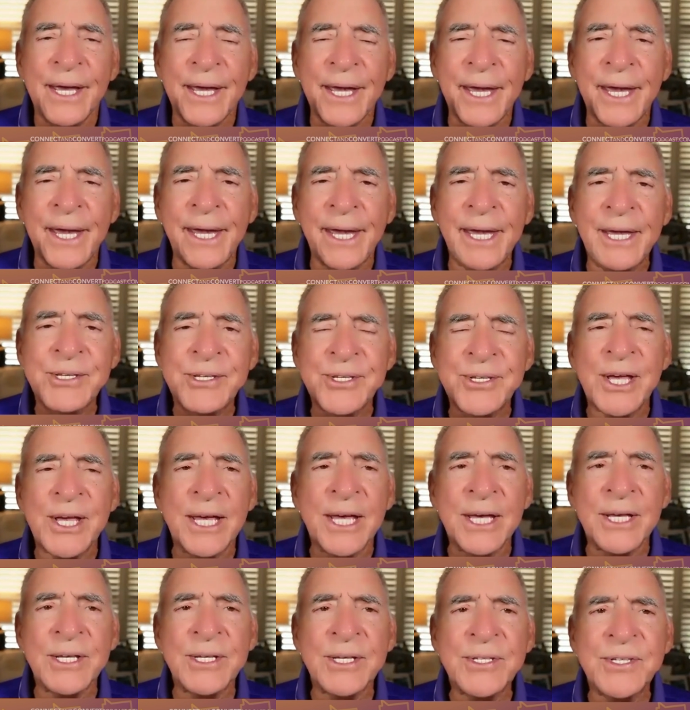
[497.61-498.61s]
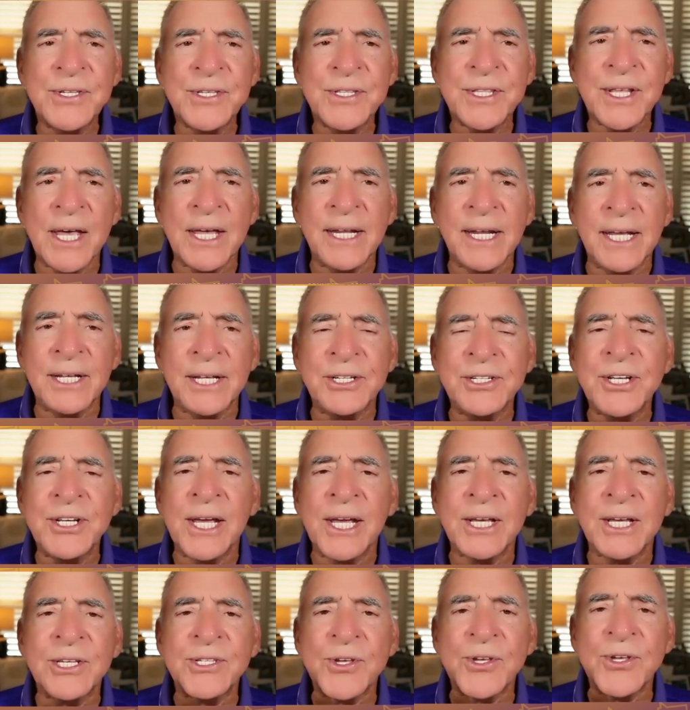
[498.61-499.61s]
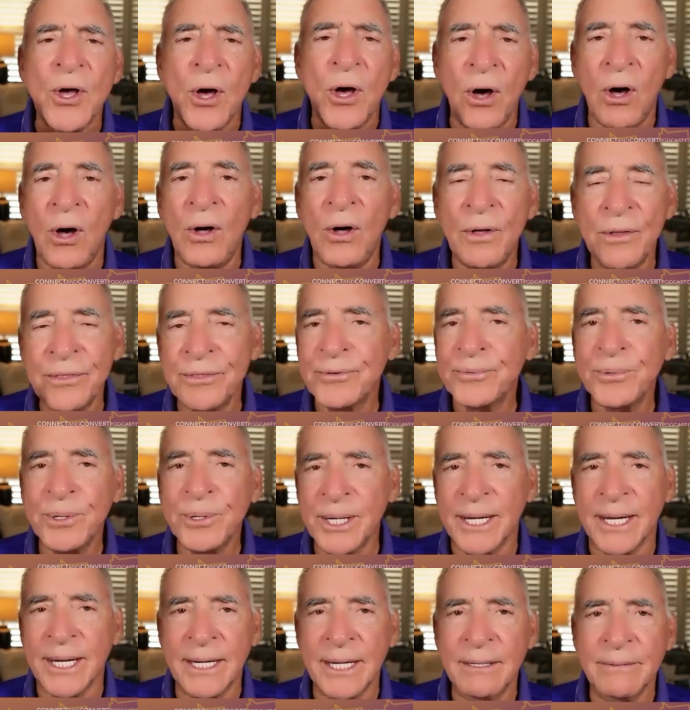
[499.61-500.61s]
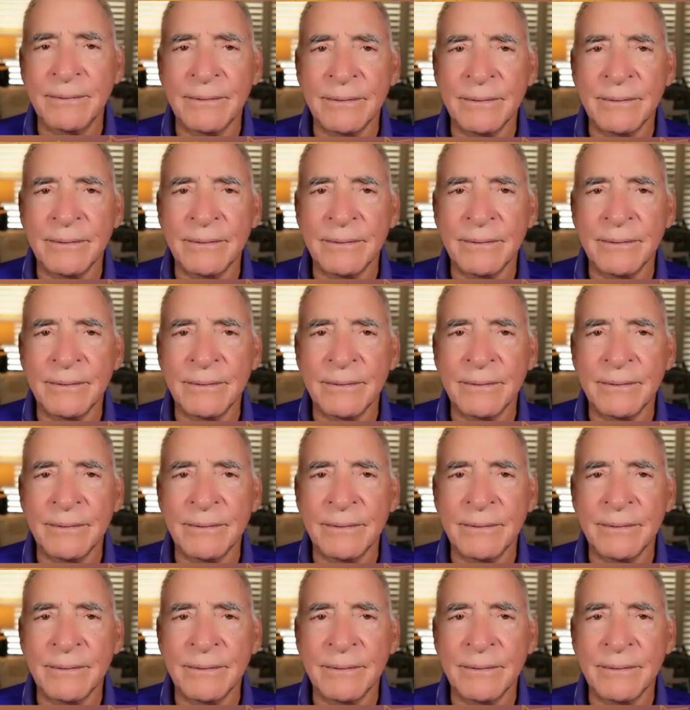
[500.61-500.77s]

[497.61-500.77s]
He says that it takes all 3.